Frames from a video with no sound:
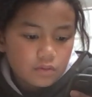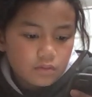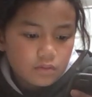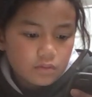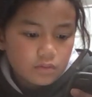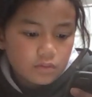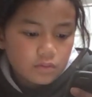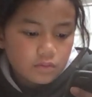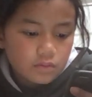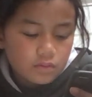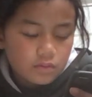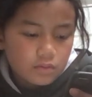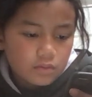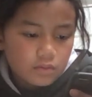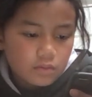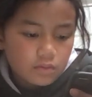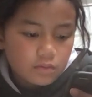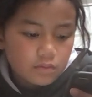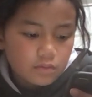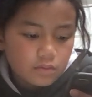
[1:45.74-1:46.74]

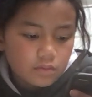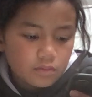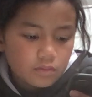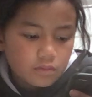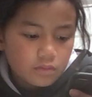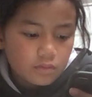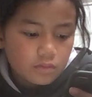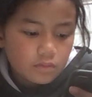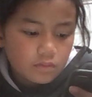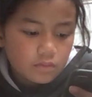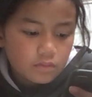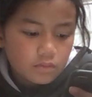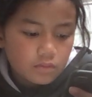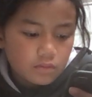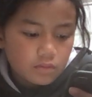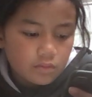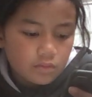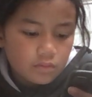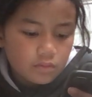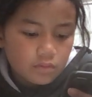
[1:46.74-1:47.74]

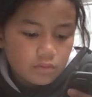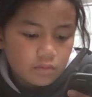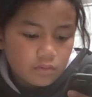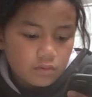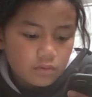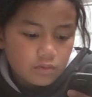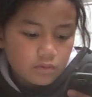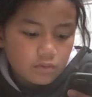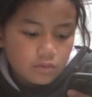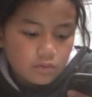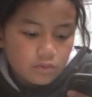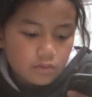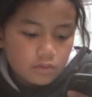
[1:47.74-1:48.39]
Nothing is said.